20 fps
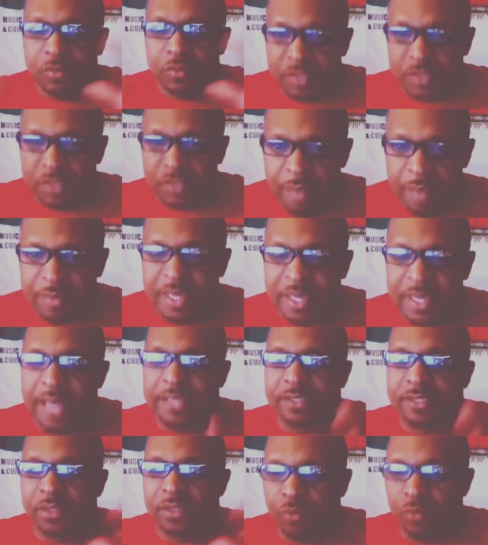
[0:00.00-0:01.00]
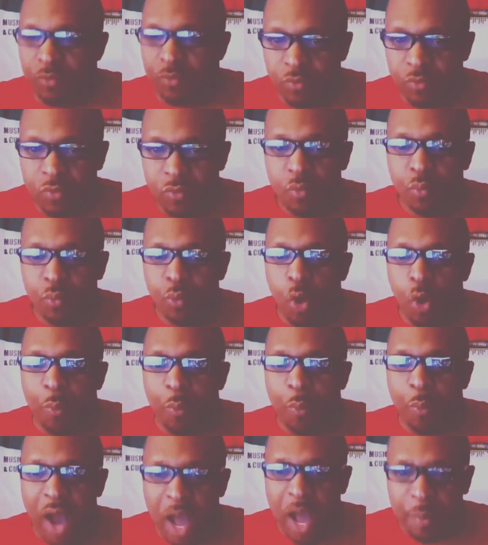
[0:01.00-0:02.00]
type gangster
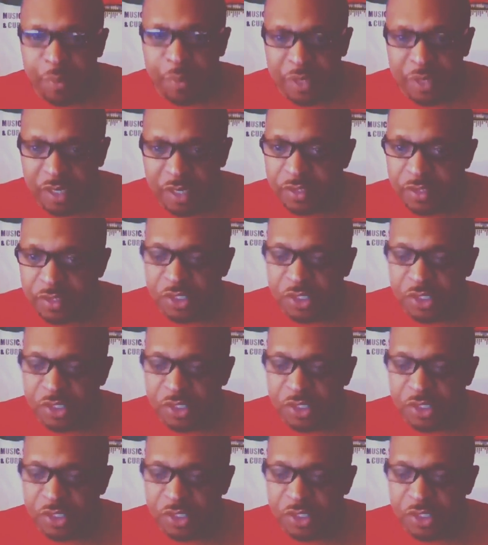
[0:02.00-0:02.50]
more popular.